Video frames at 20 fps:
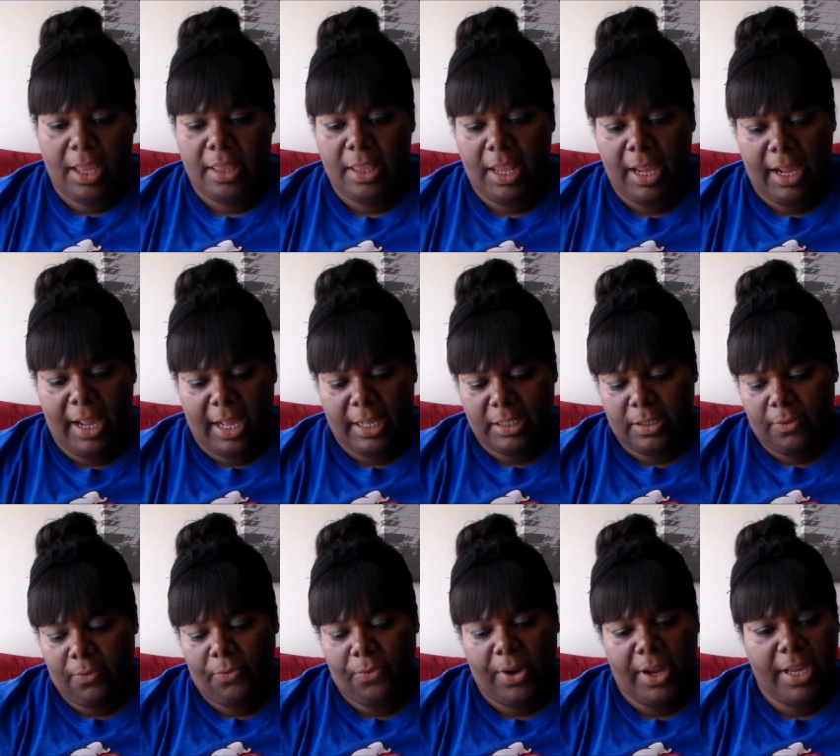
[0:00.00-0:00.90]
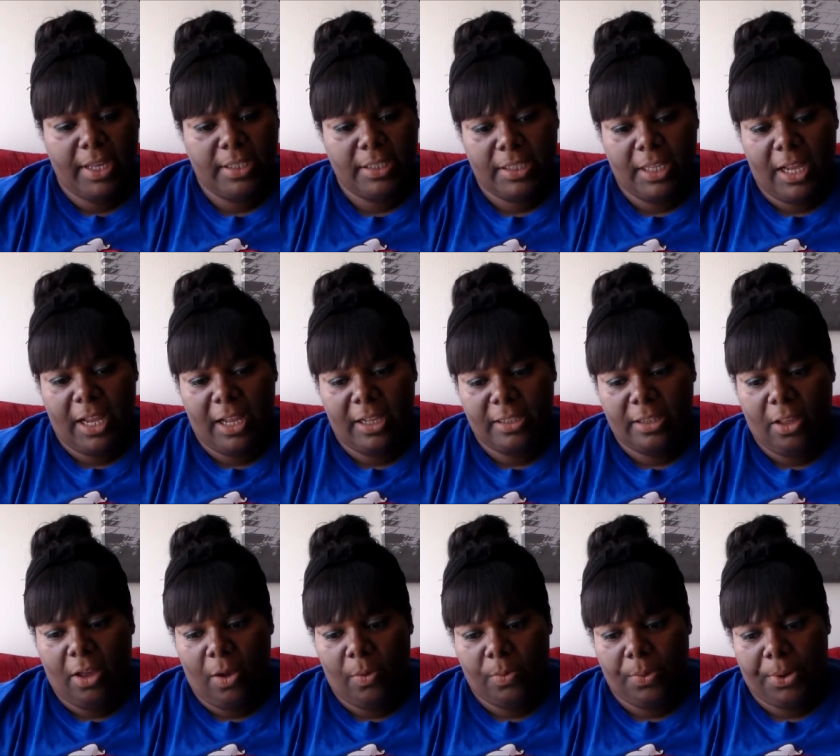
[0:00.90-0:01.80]
And then I got some frames that I
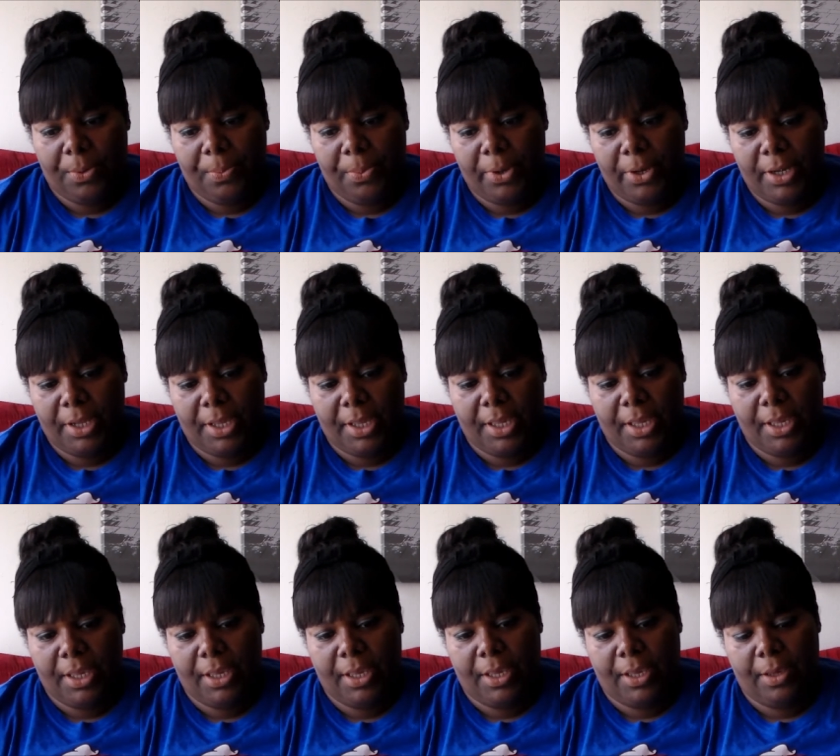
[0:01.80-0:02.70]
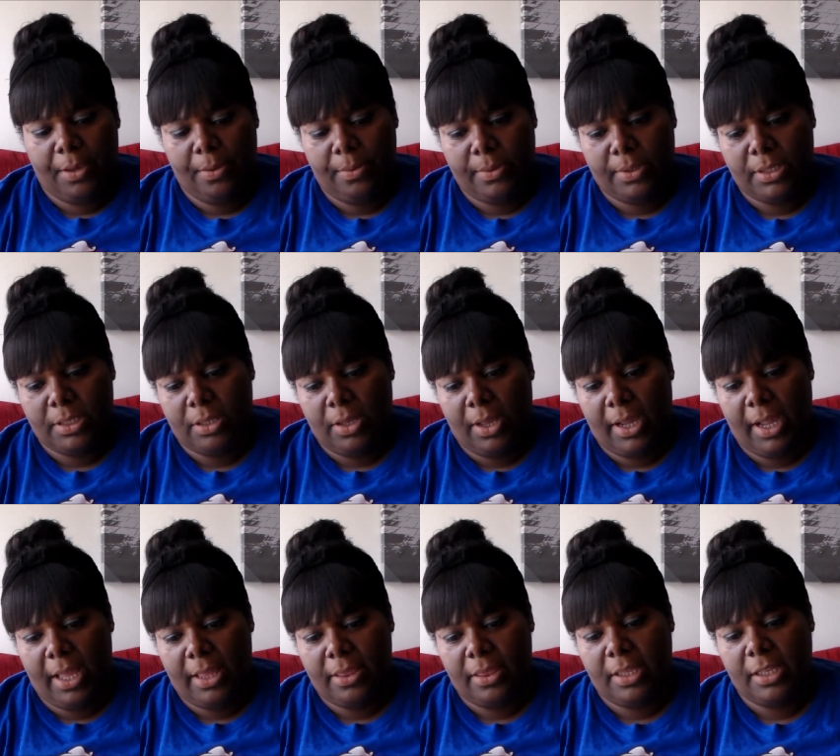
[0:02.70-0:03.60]
thought were pretty cute. So
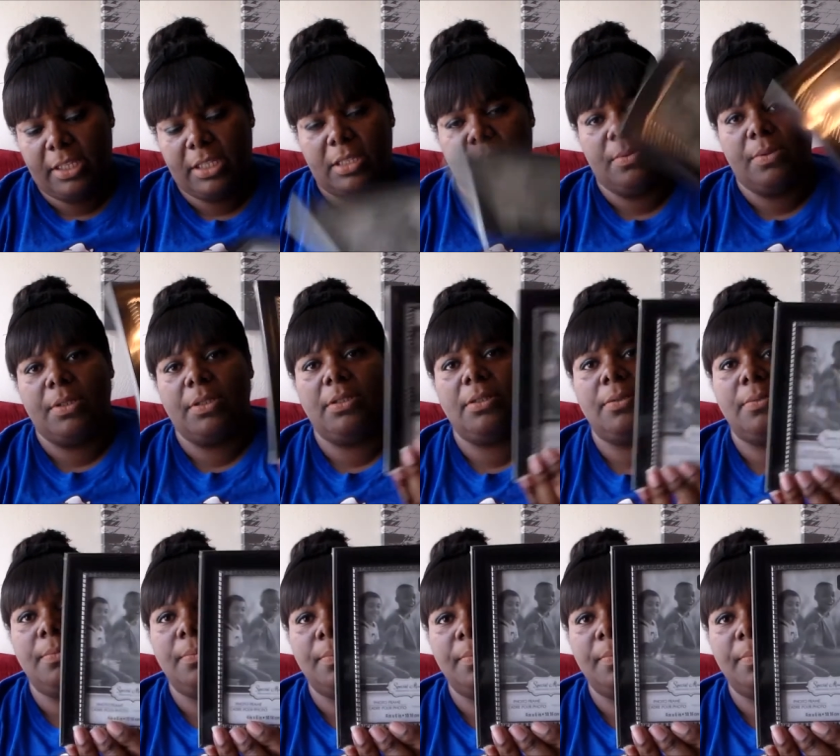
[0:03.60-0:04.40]
I got this one.